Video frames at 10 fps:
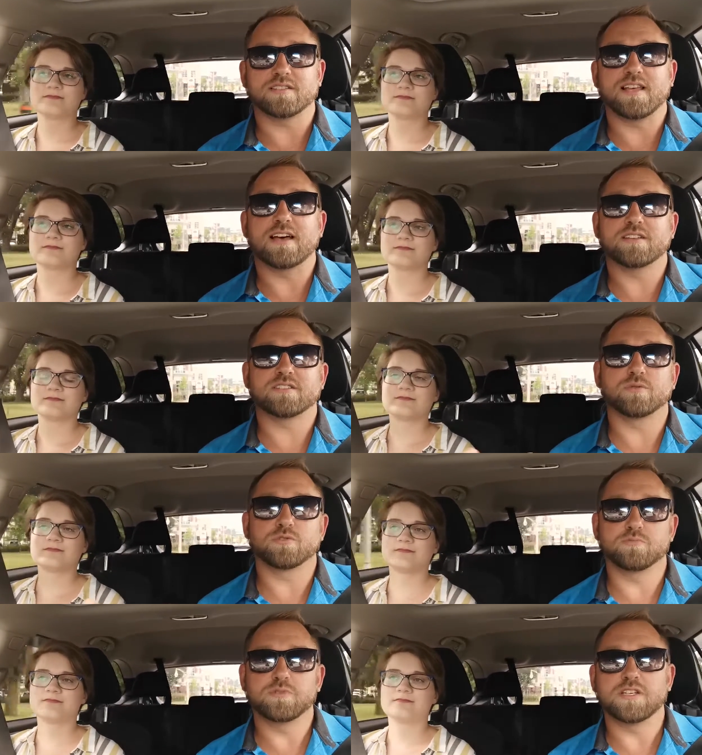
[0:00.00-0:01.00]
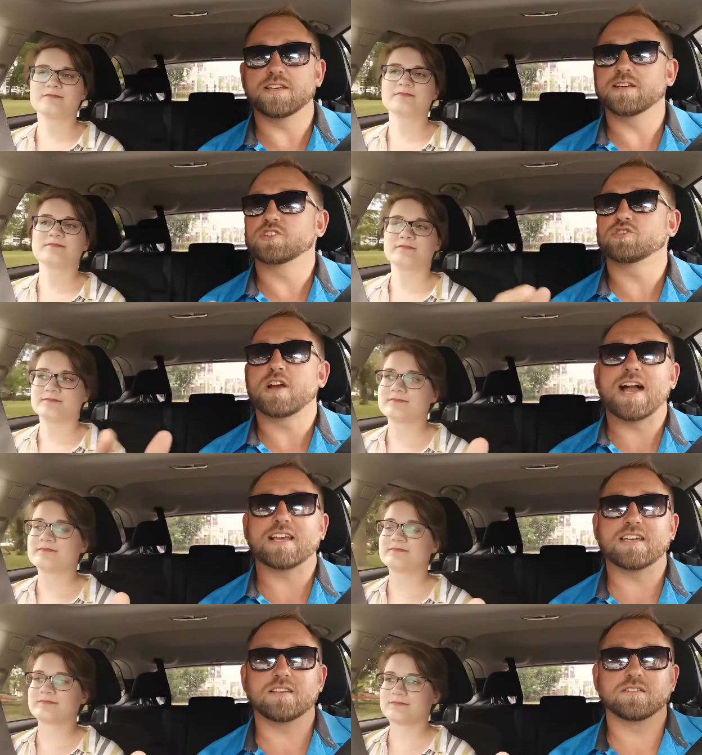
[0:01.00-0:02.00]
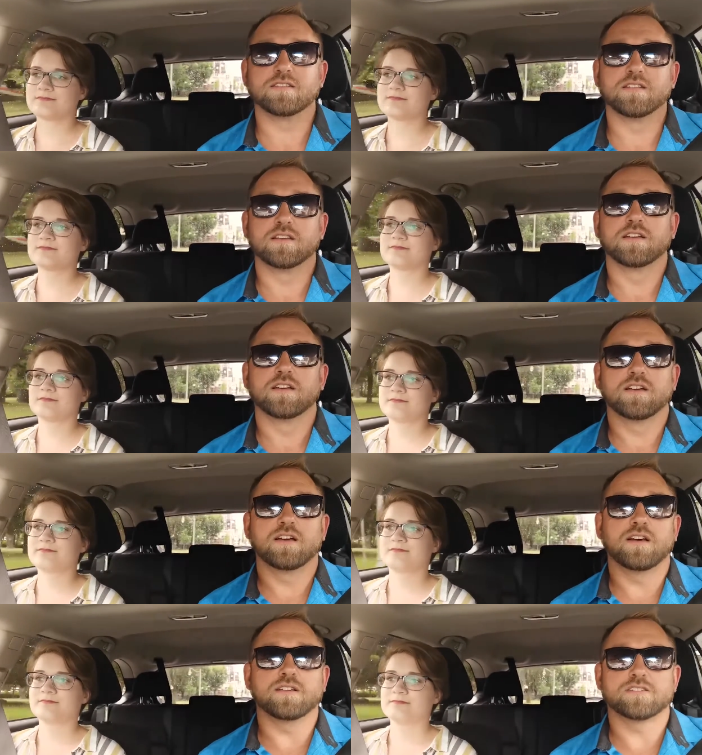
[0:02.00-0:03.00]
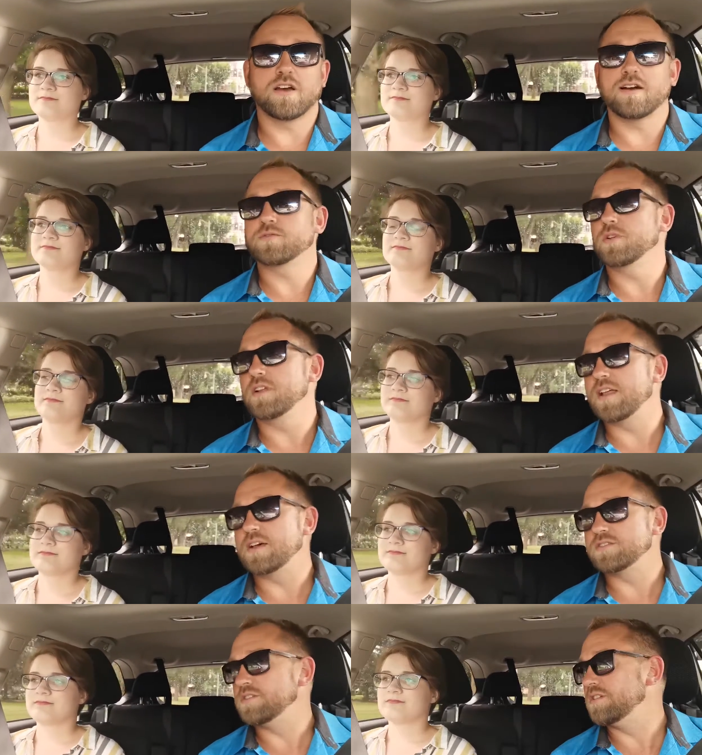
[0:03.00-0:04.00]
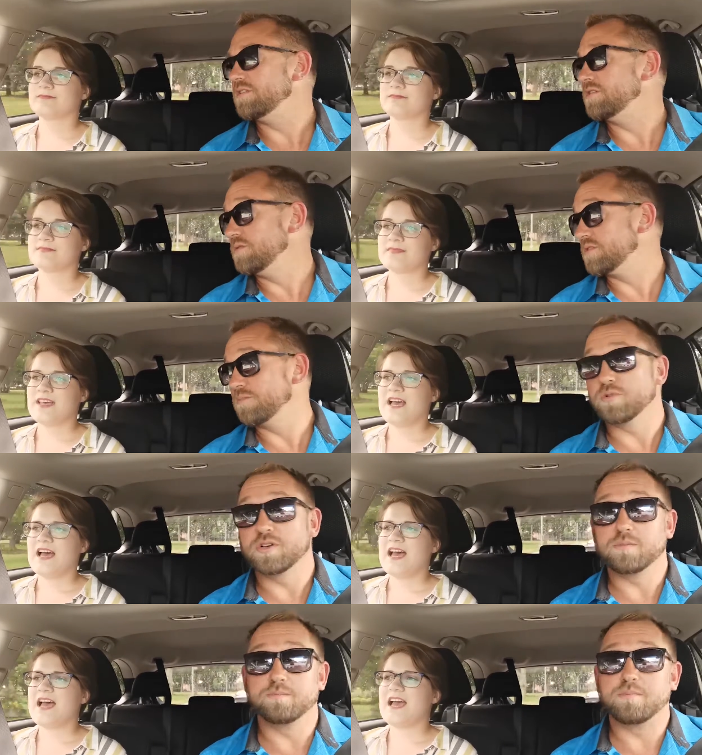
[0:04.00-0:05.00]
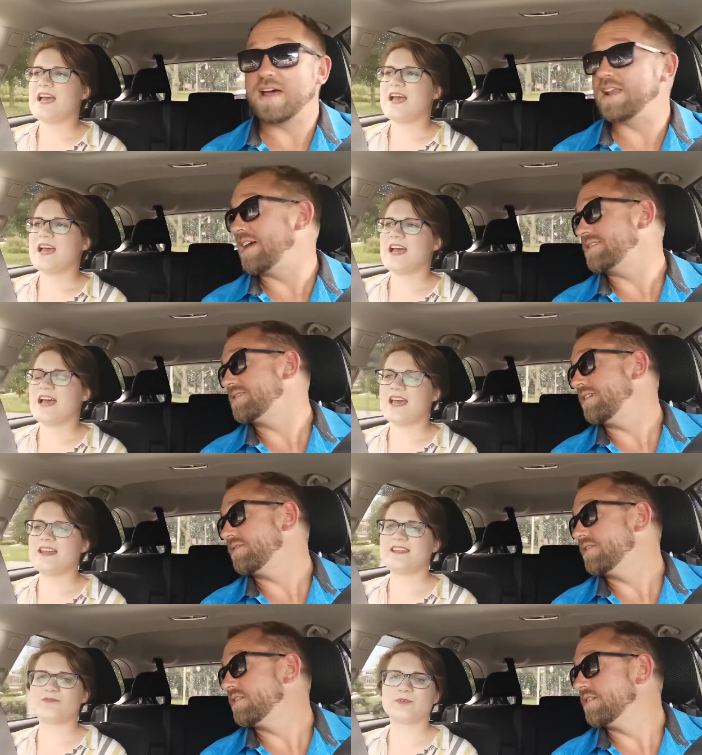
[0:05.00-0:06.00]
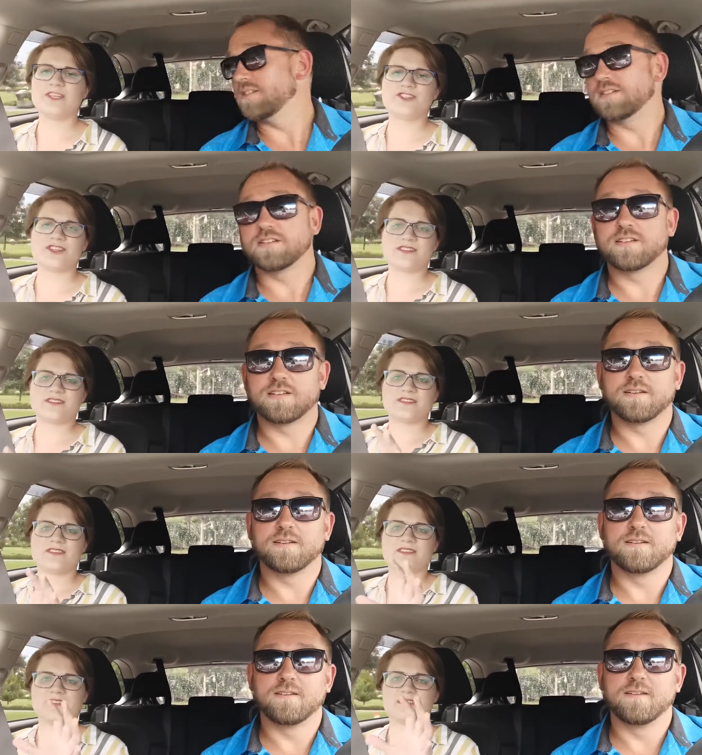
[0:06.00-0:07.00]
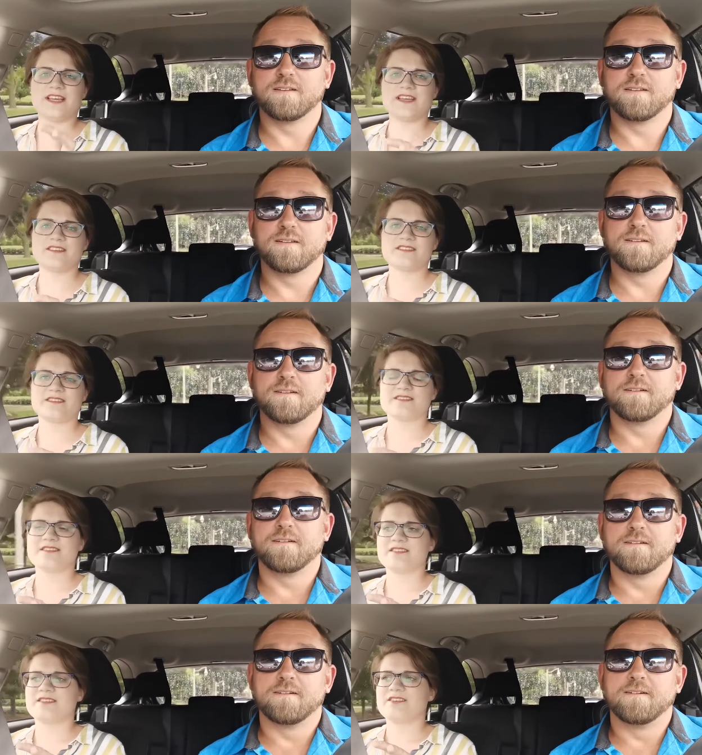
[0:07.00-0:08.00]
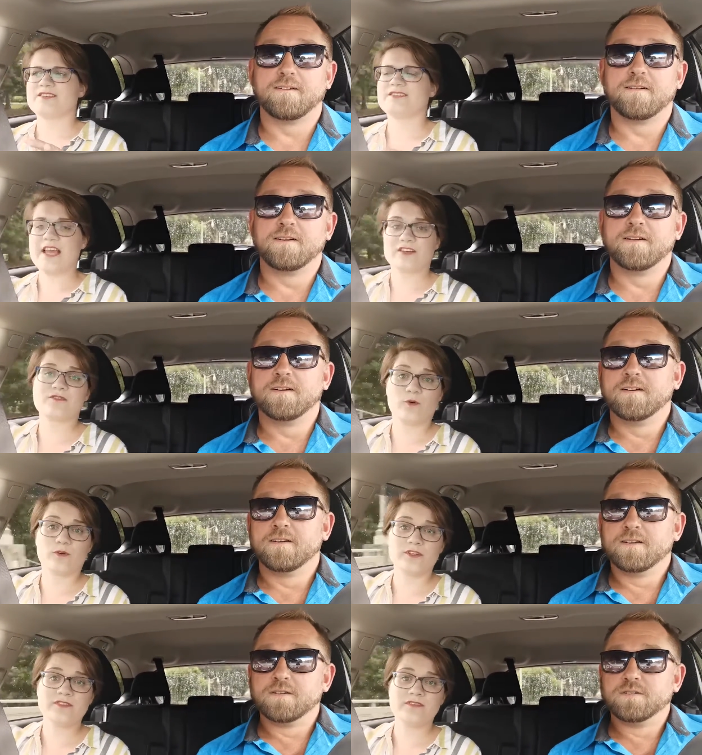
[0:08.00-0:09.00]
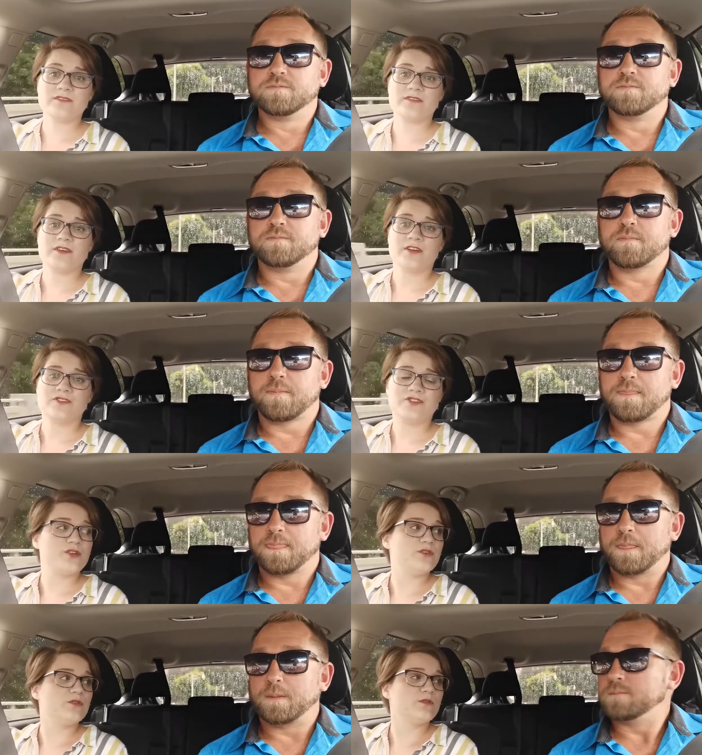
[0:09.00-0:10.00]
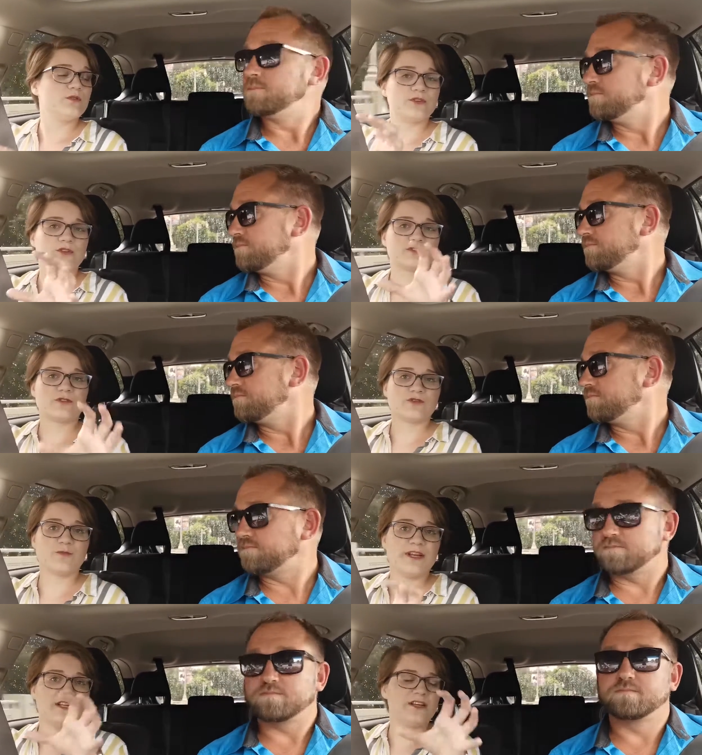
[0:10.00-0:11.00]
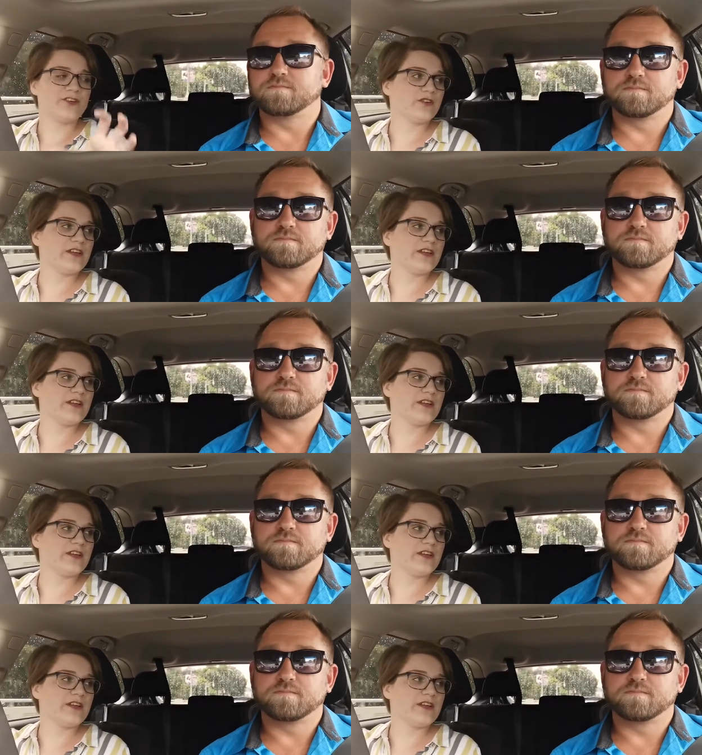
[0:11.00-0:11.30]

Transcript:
Speaker 1: slash social media tracking uh, software that allows you to do some pretty badass stuff.
Speaker 2: And it really just links Salesforce to your social media and your